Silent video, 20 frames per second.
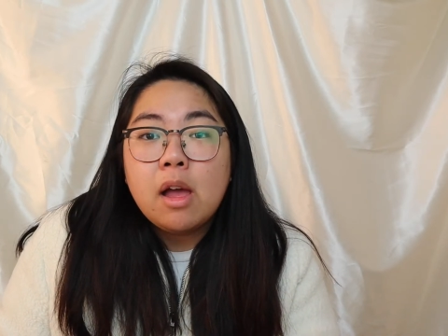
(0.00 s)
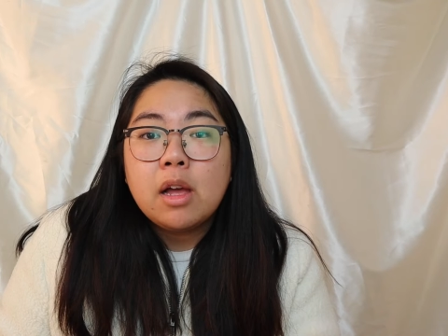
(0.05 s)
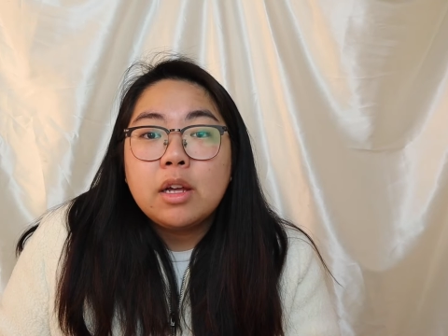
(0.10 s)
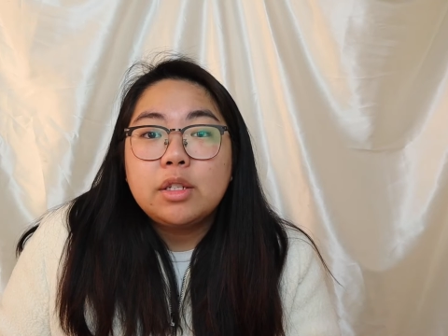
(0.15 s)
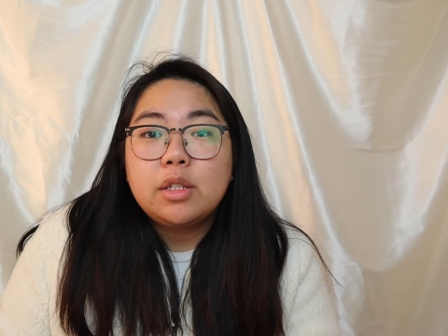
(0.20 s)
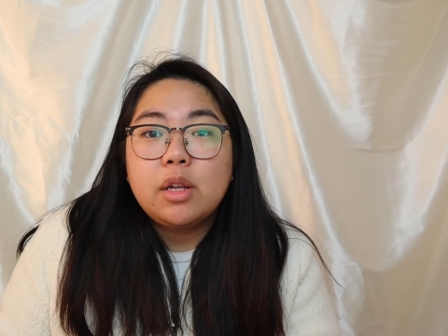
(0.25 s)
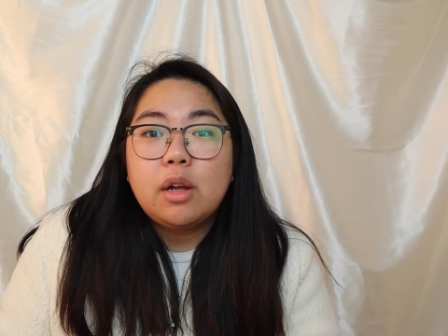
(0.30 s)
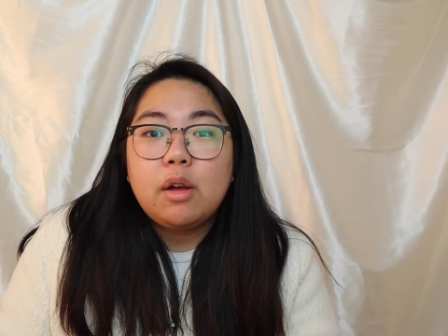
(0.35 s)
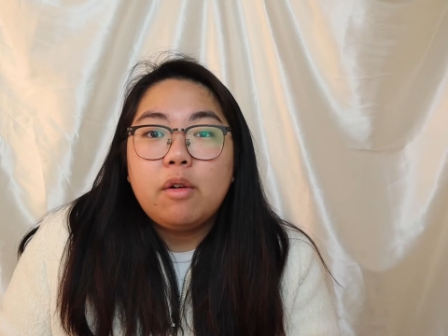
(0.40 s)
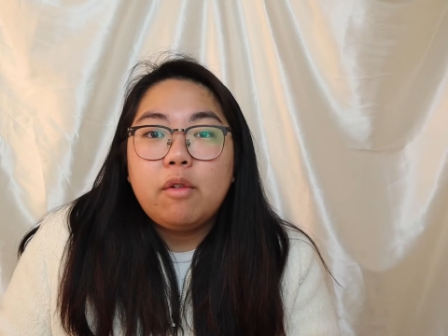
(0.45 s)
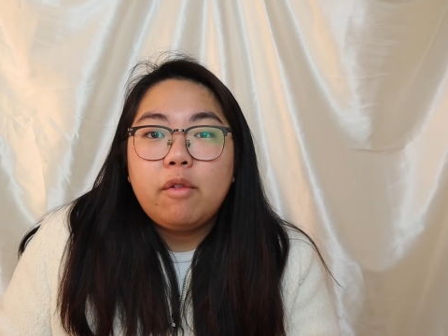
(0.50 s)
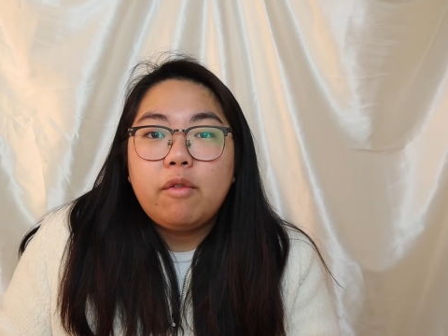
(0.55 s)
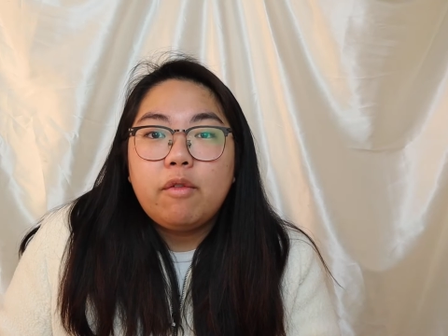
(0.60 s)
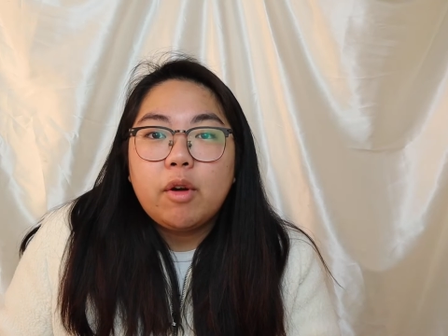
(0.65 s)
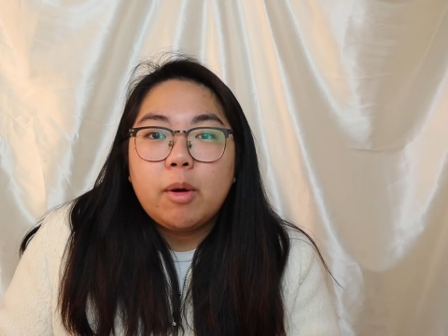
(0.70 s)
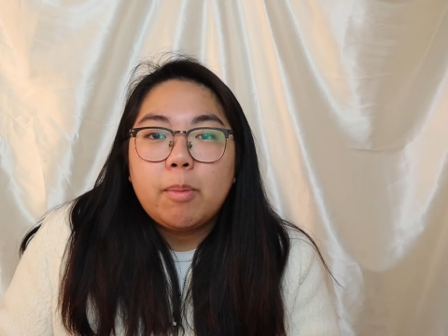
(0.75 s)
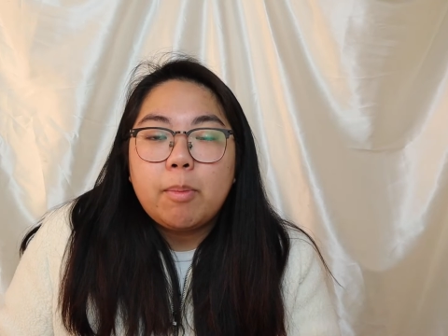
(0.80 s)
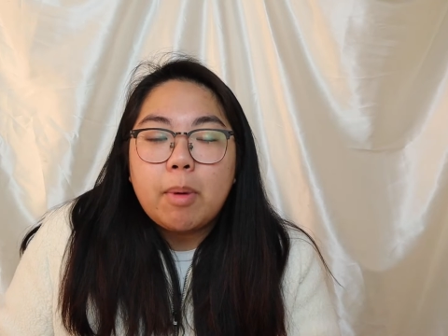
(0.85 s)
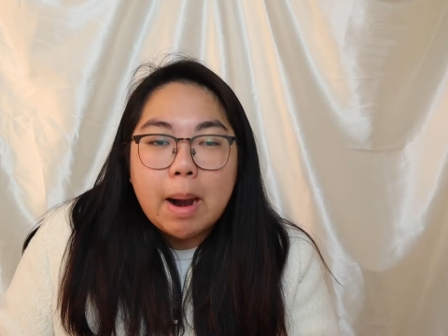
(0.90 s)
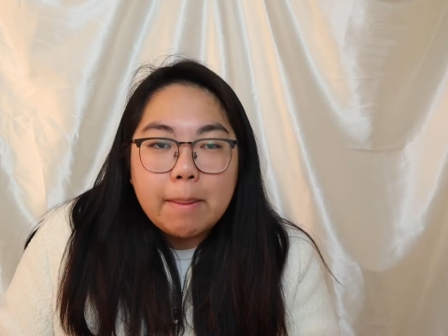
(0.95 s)
So
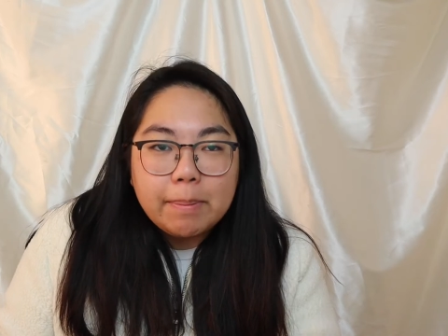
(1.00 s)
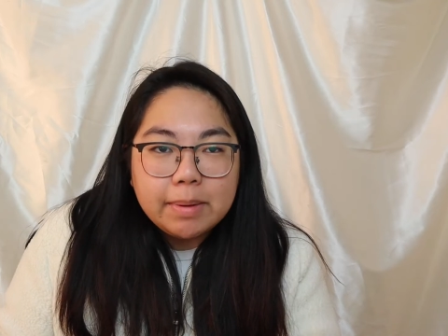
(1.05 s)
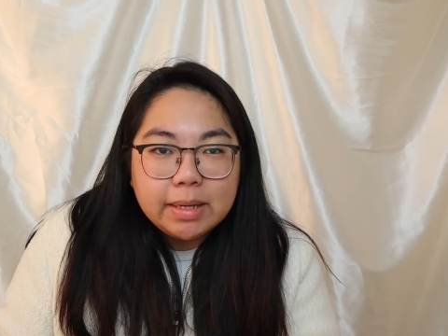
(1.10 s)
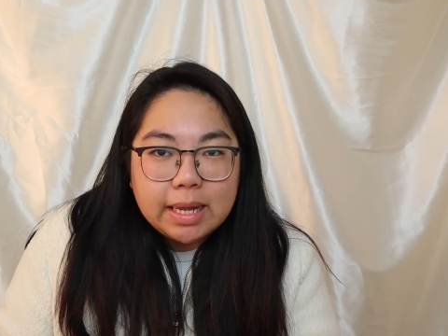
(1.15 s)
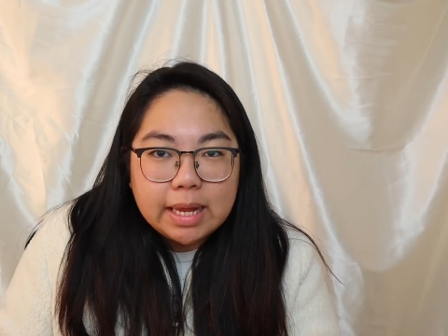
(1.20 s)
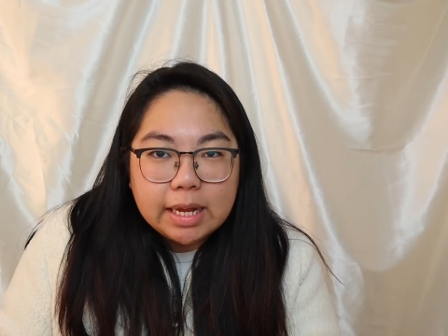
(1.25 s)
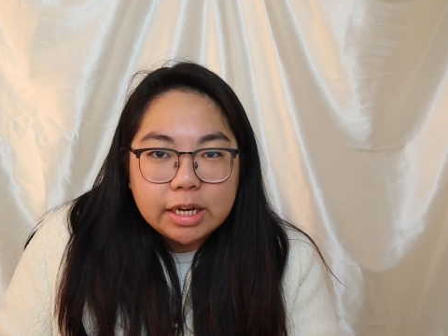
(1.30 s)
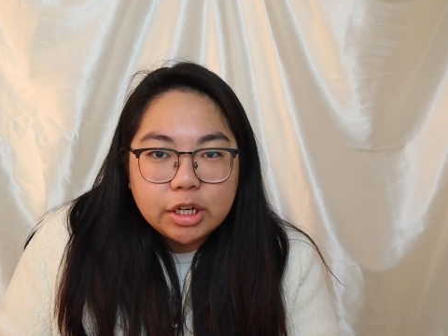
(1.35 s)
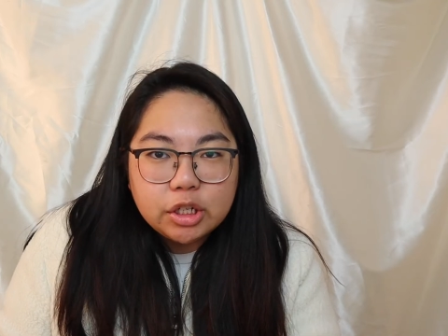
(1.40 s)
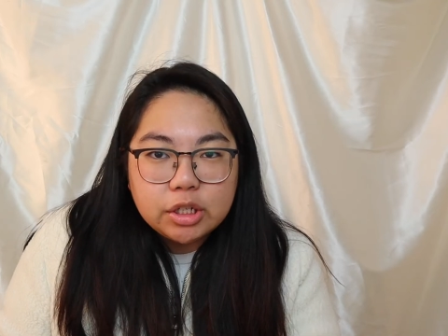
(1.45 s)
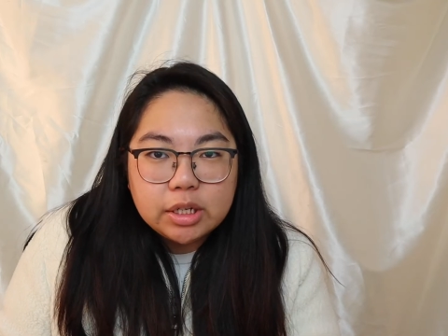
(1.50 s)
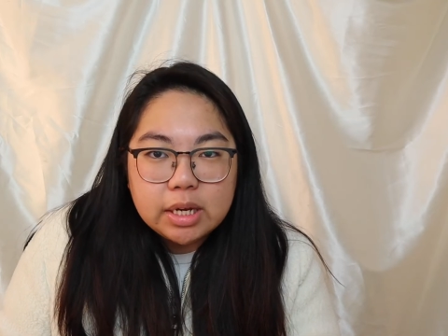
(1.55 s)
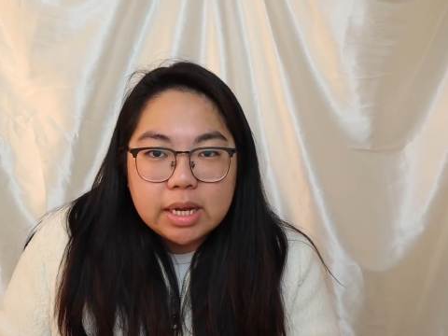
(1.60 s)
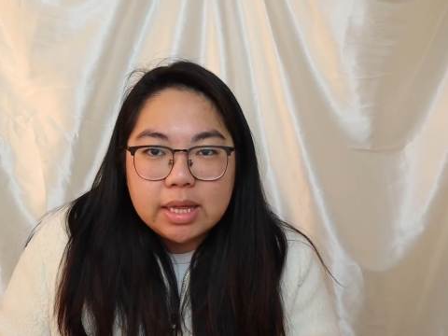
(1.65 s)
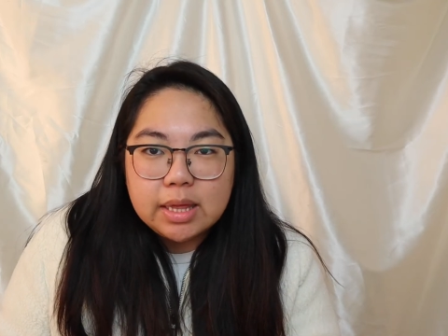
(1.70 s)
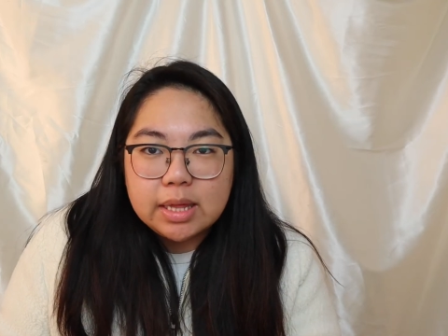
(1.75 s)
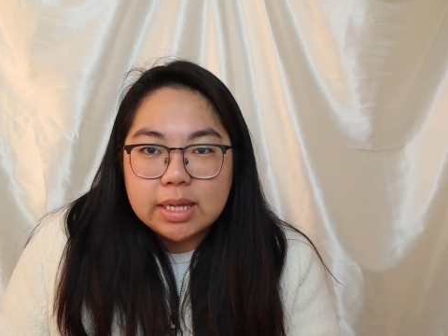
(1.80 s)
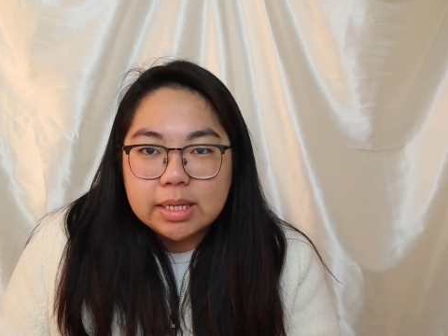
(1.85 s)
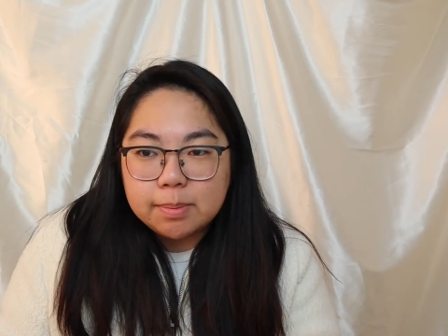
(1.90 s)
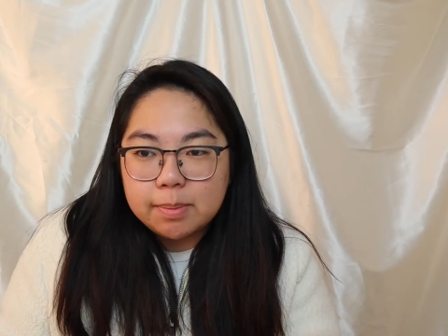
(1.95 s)
for
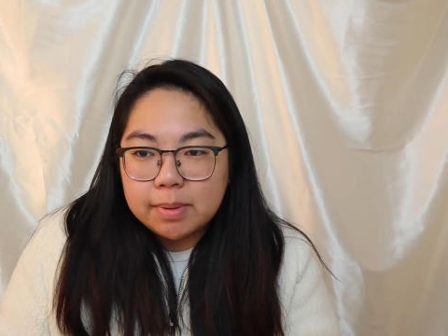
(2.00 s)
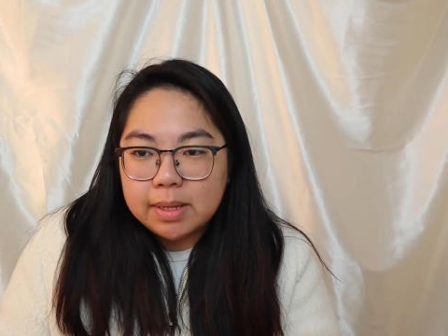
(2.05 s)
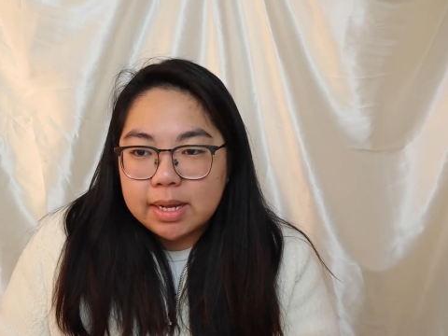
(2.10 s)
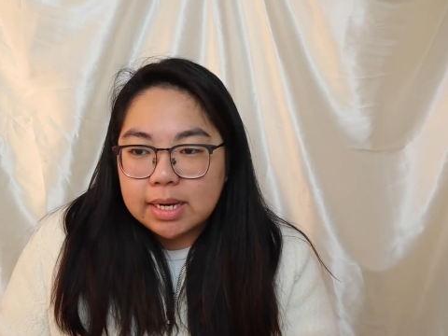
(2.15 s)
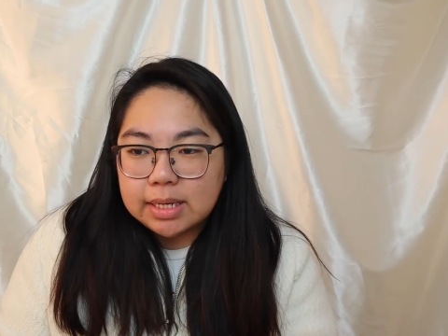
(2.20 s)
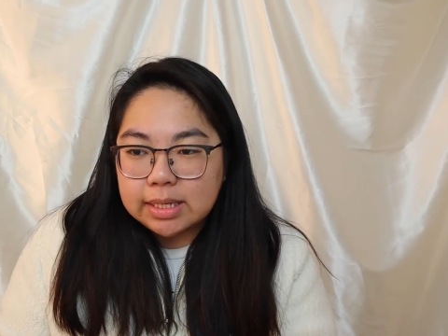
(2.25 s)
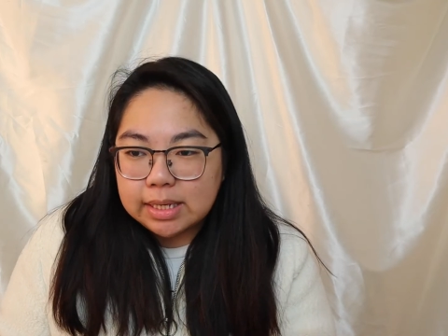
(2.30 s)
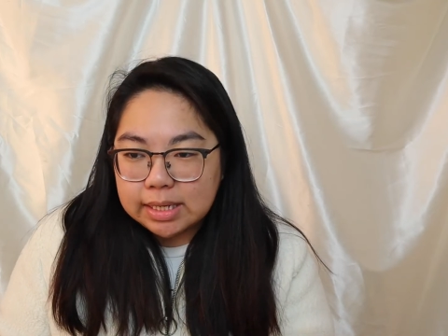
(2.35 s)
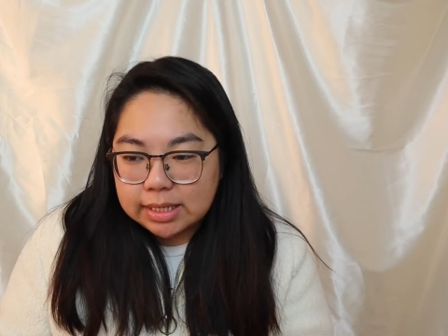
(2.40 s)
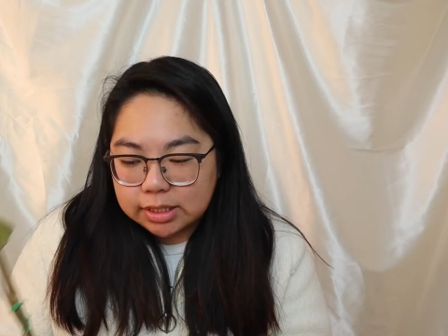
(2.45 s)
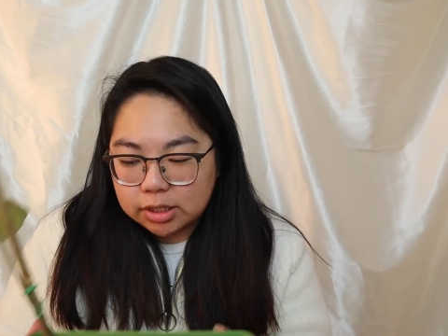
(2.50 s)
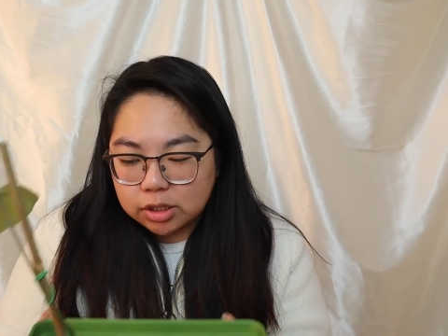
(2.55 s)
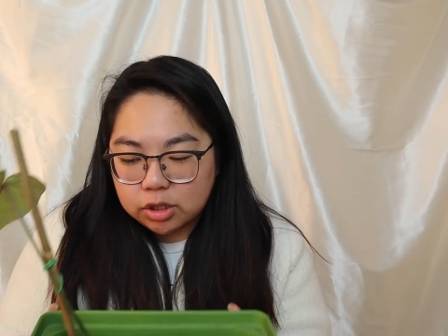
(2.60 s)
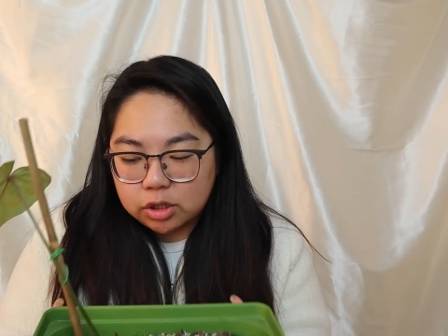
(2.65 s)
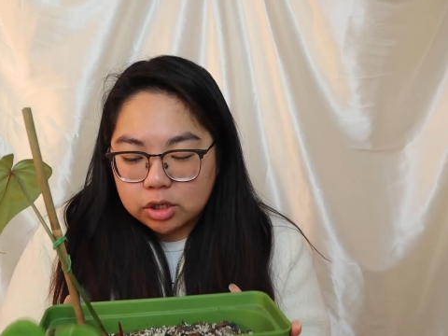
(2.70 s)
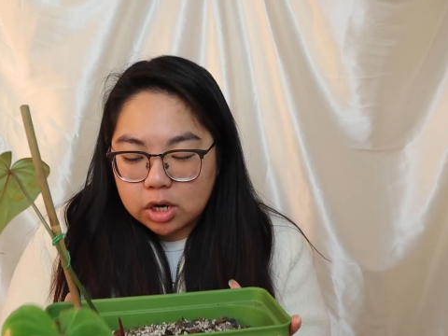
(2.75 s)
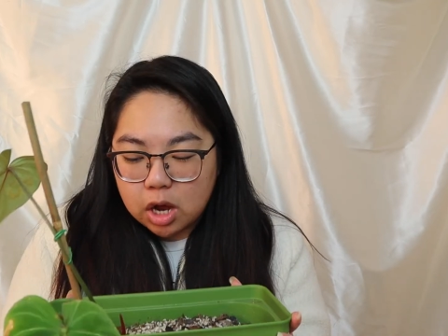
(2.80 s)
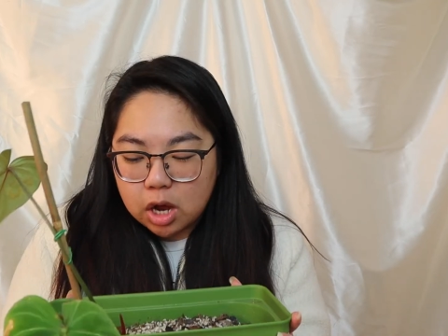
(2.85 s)
propagation, this plant is